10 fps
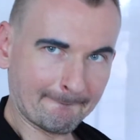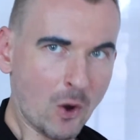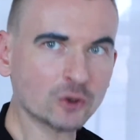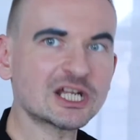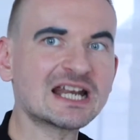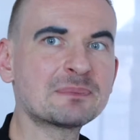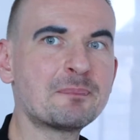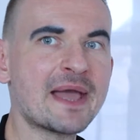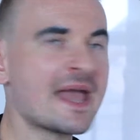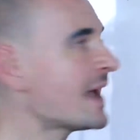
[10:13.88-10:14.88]
ordered
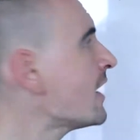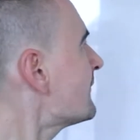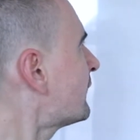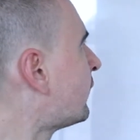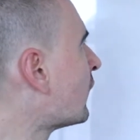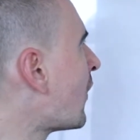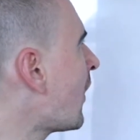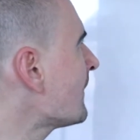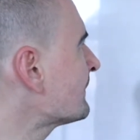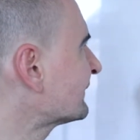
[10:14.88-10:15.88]
pair
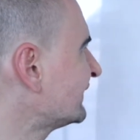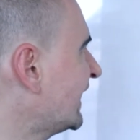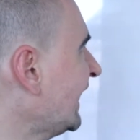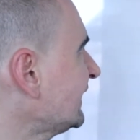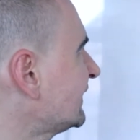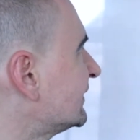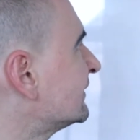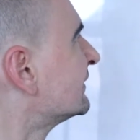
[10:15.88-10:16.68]
for that